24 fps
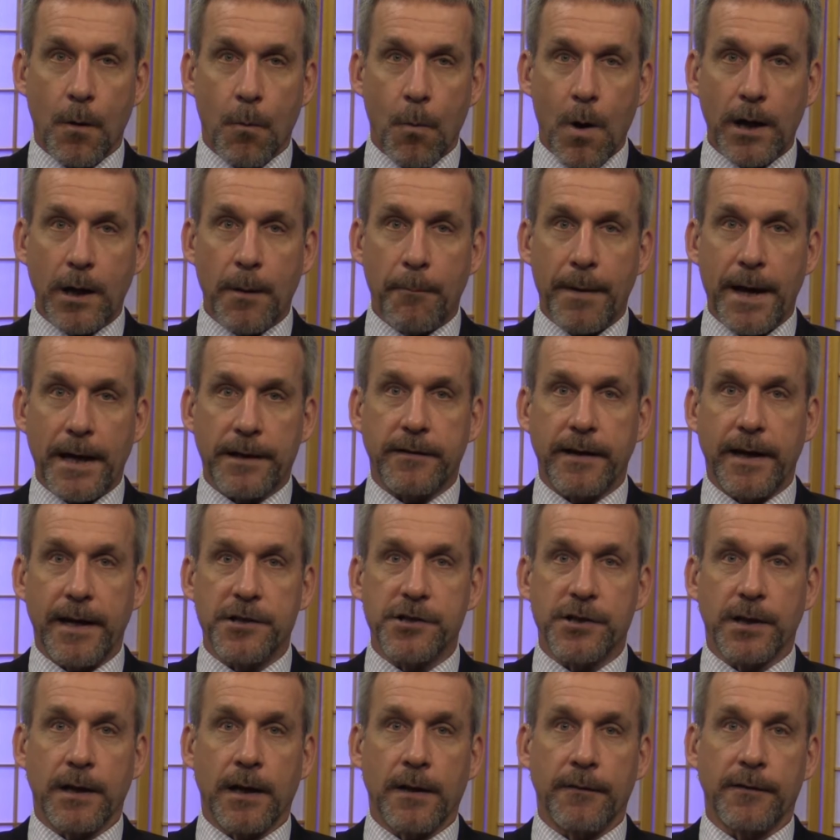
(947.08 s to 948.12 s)
Welcome back to
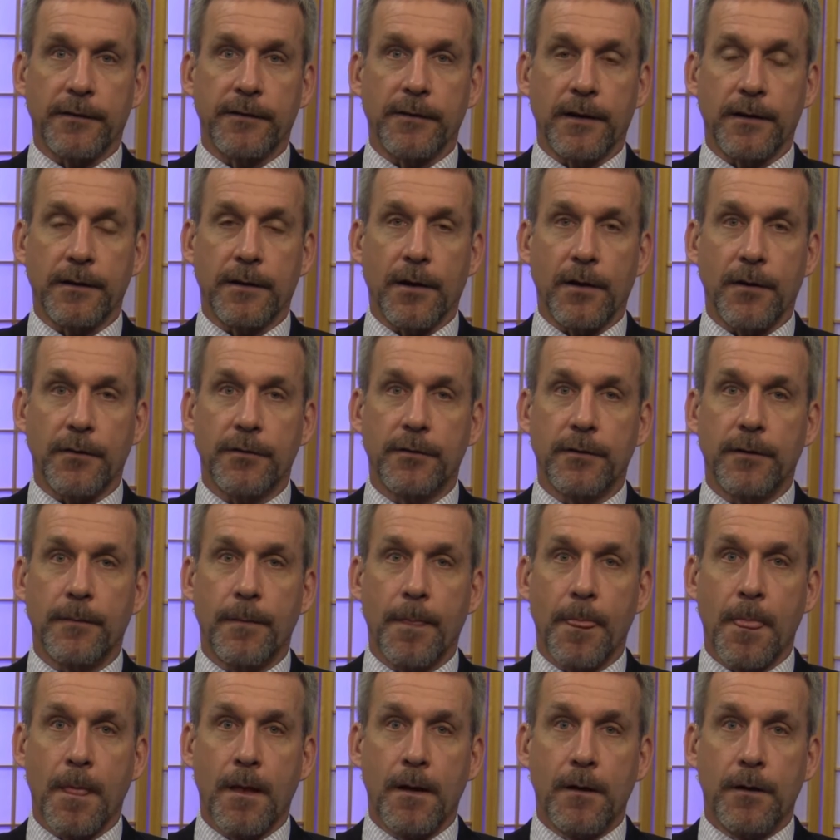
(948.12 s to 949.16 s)
Aging on the Suncoast.
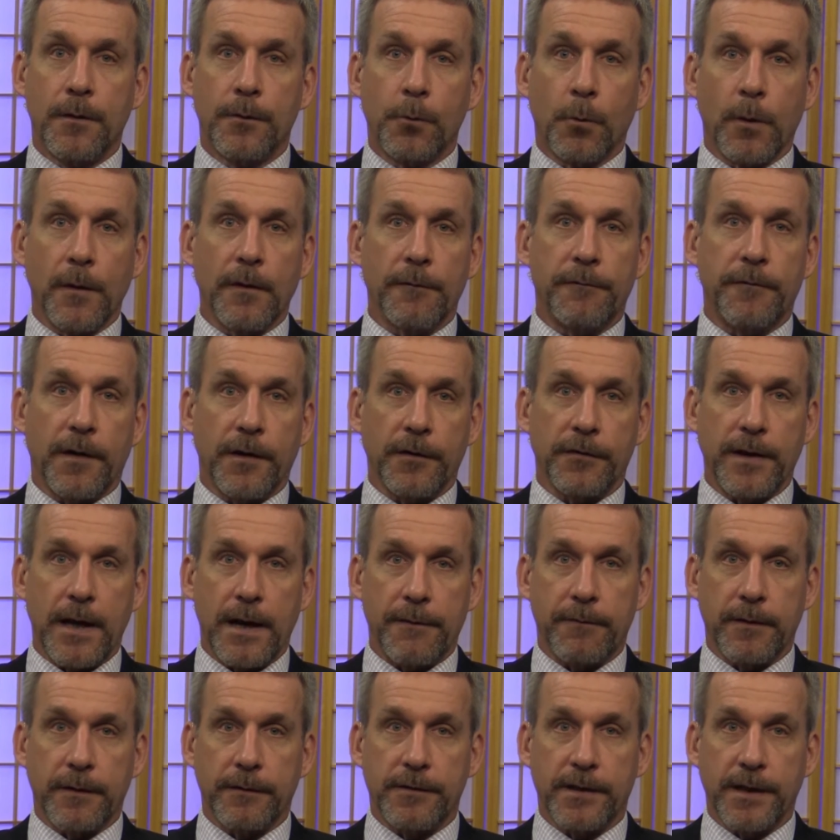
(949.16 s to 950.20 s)
During the first
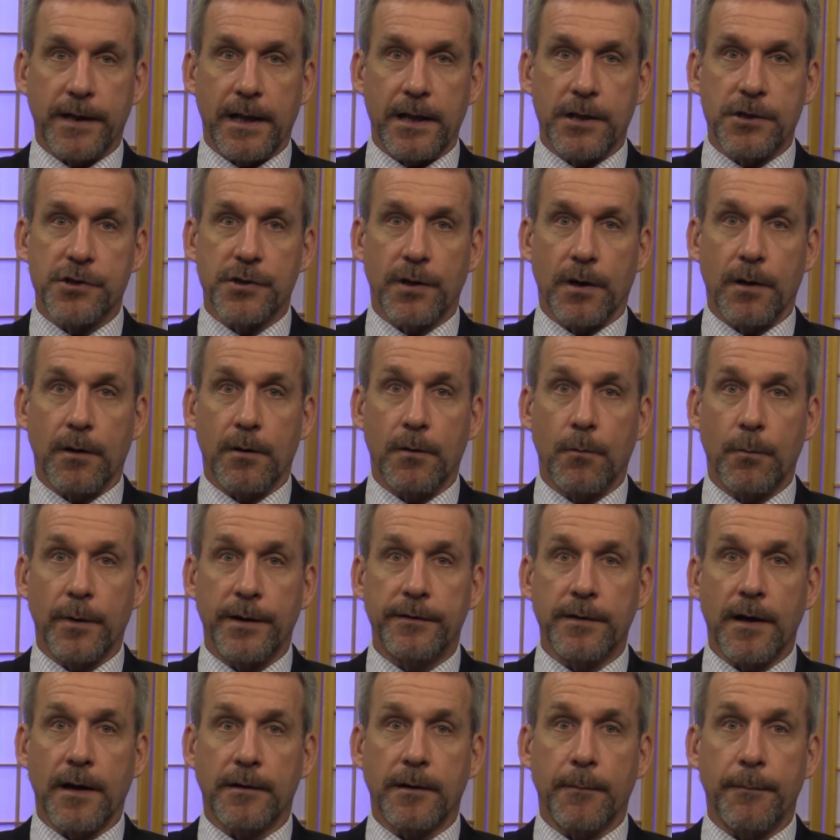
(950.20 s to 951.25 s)
half of today's show, we
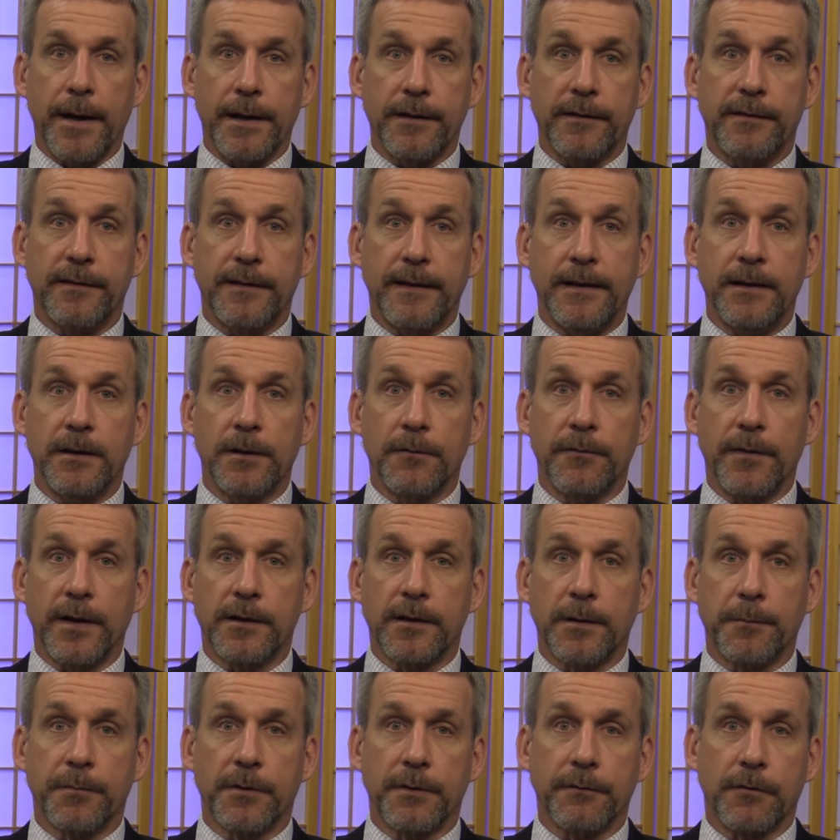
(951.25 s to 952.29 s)
talked about senior
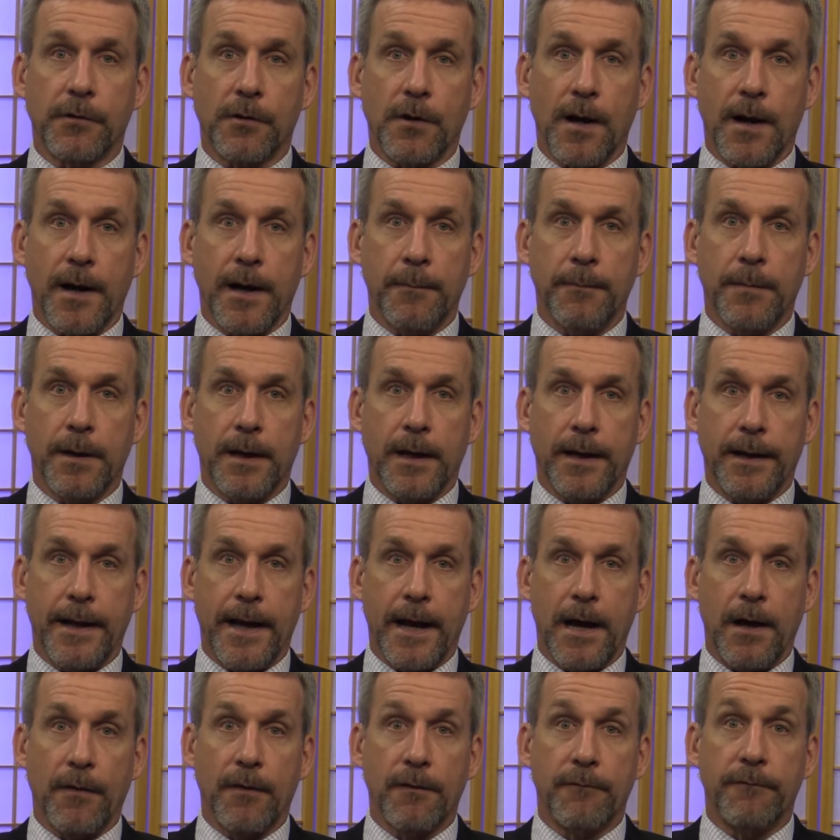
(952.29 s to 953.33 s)
victims of crime and
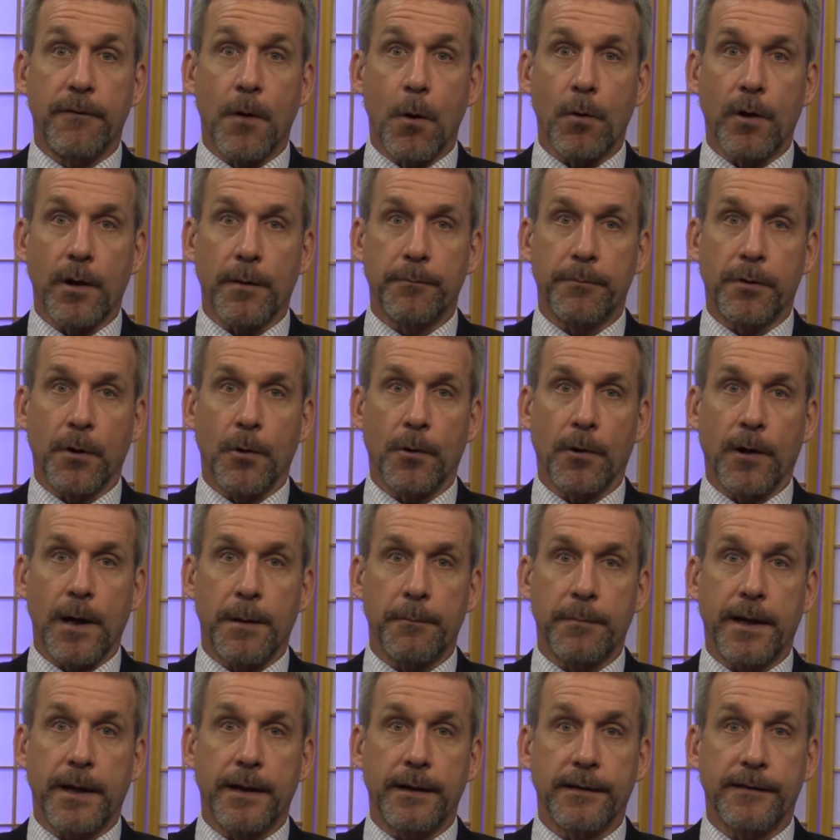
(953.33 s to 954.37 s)
how the VOCA
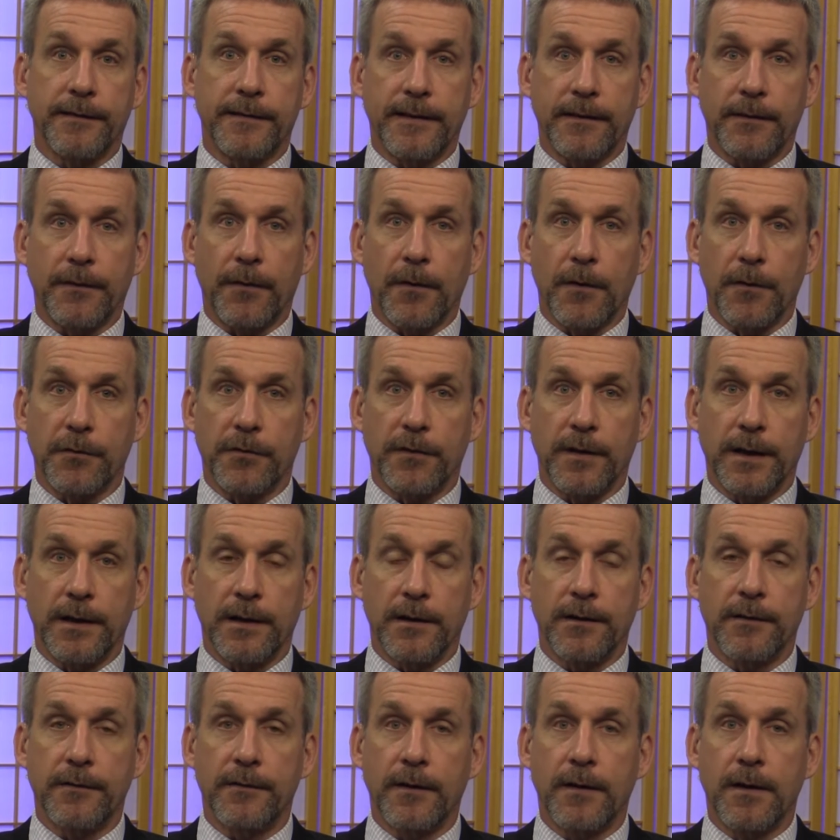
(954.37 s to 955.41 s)
program can assist those
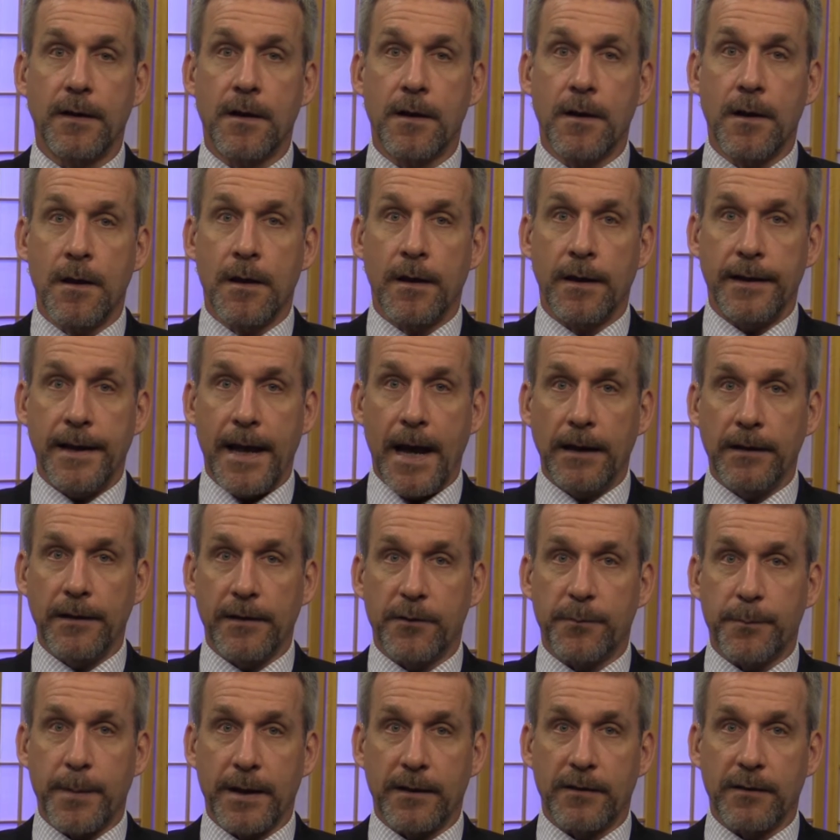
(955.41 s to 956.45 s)
seniors. Now
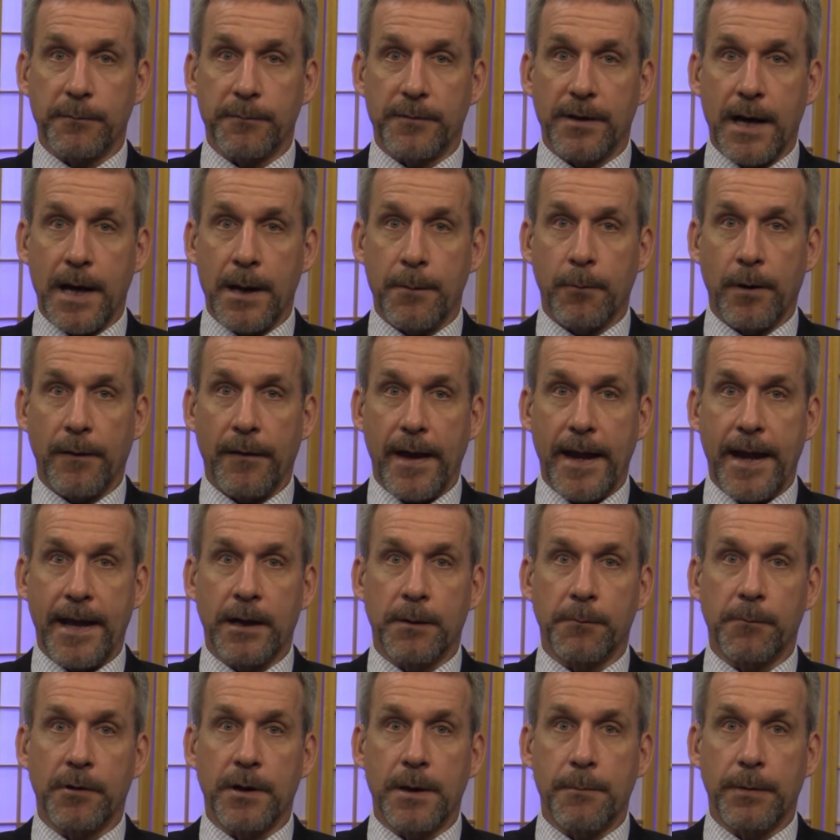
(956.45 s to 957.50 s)
let's spend some time with
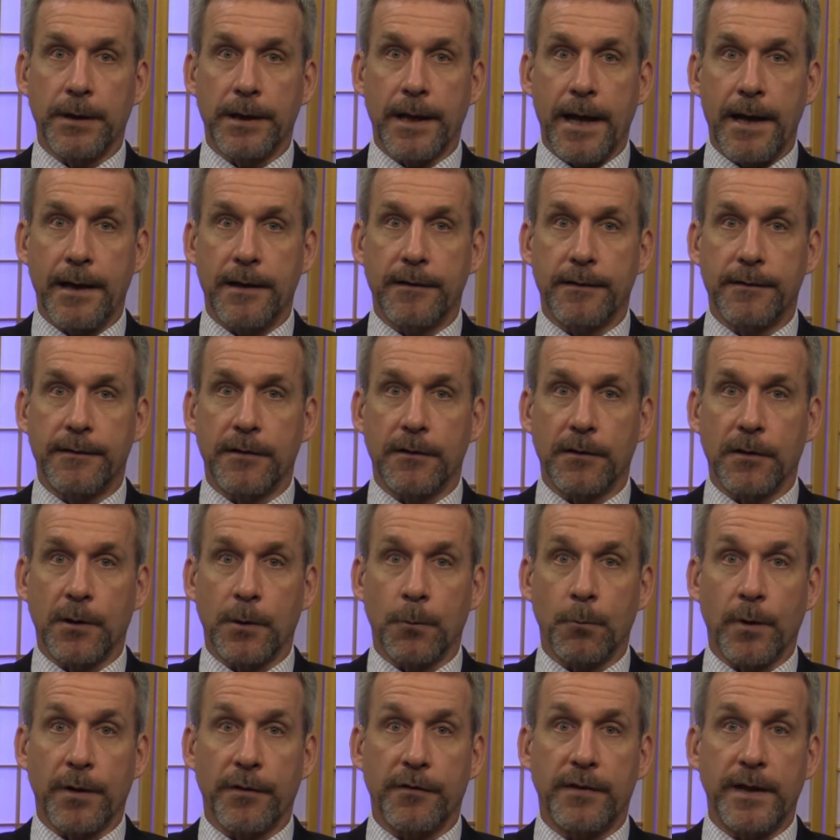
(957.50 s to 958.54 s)
Anna Marie Millette to
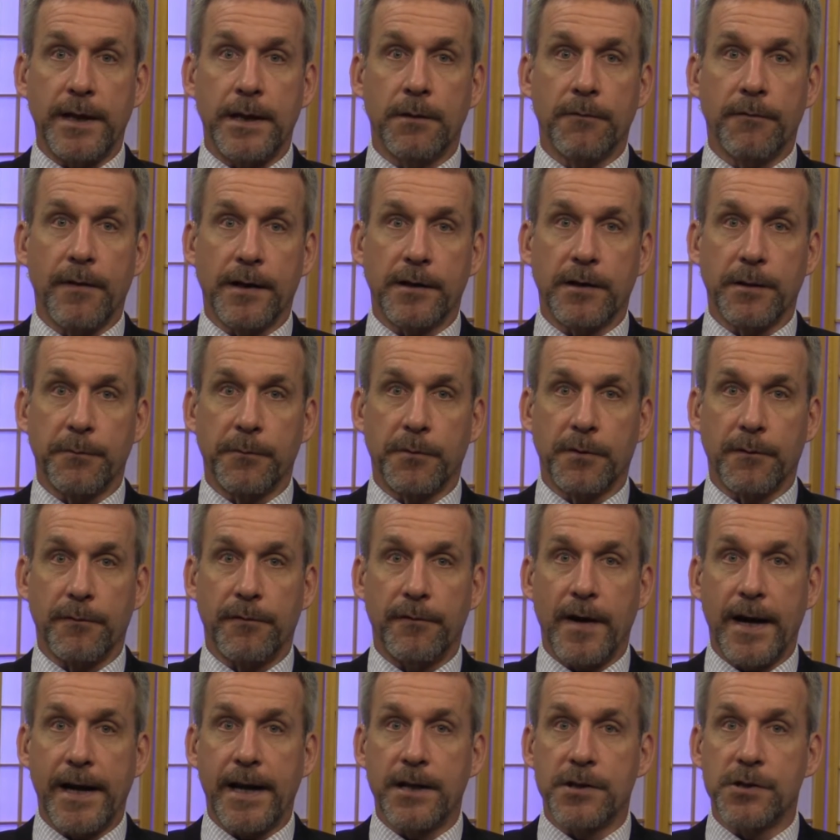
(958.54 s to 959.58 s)
learn where senior victims of
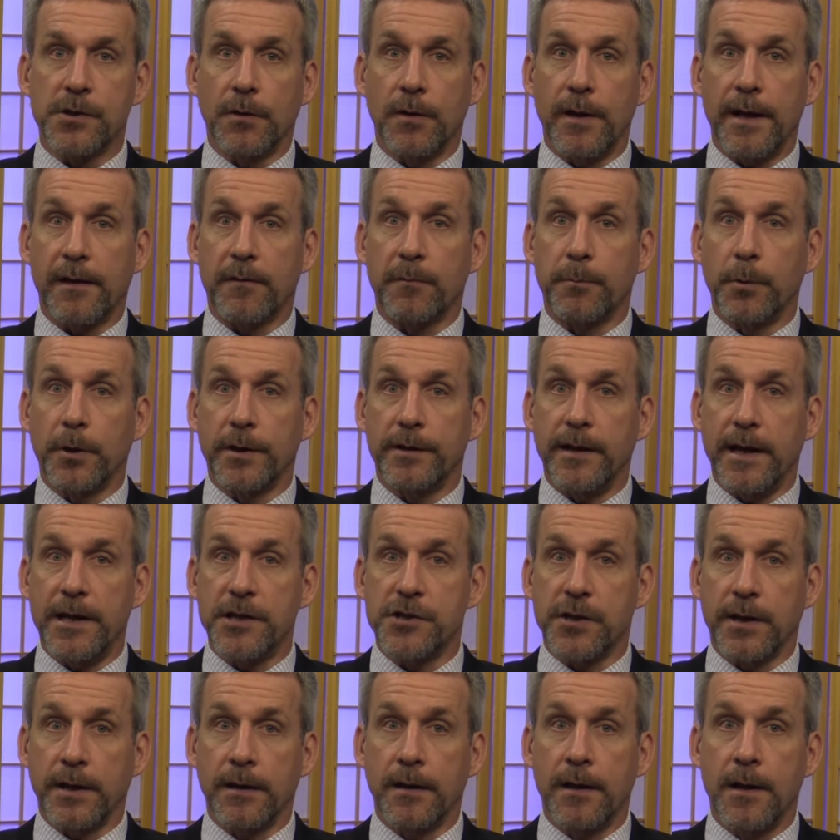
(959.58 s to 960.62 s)
financial
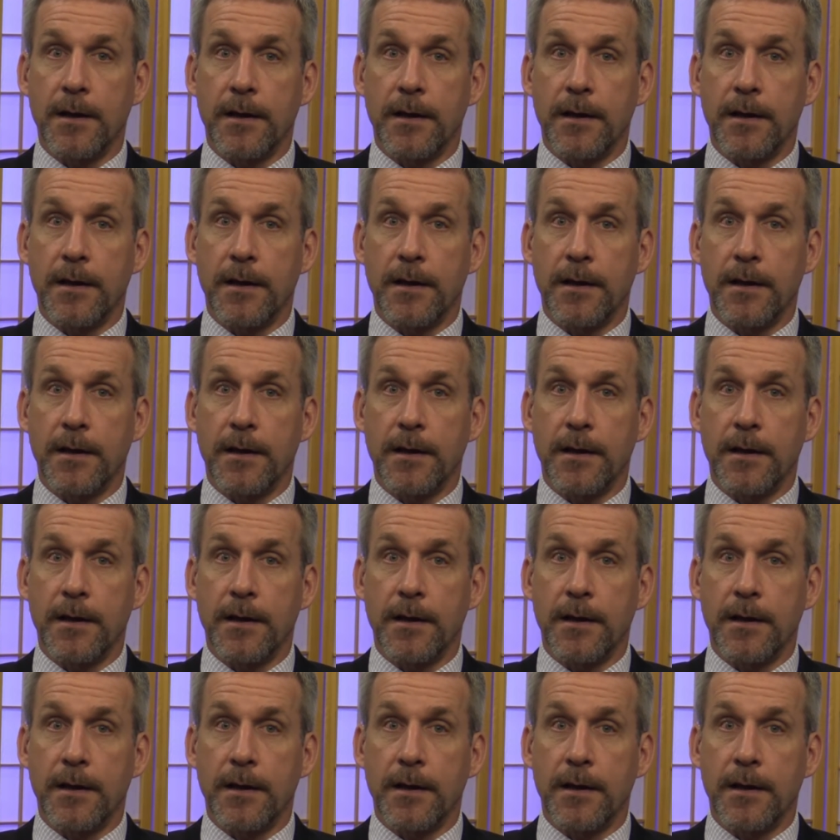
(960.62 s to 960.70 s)
exploitation